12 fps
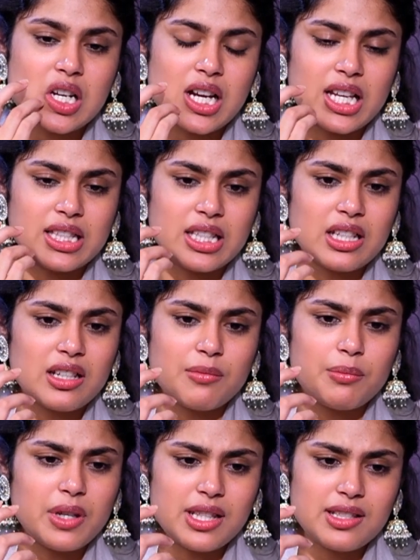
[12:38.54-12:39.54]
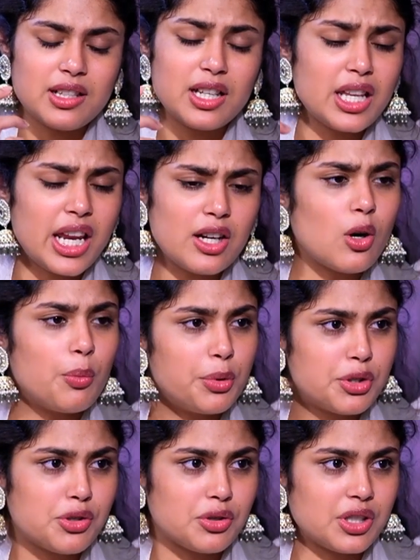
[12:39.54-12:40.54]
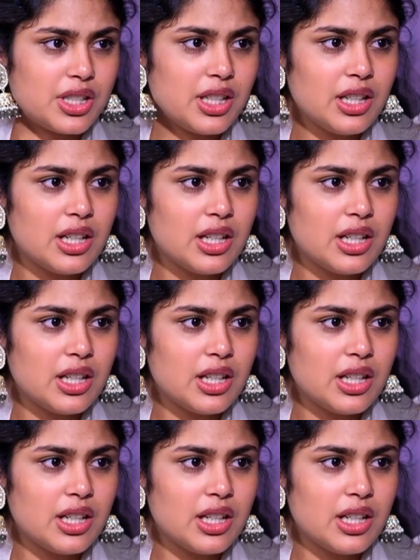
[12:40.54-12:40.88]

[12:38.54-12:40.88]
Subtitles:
I think it's a great opportunity,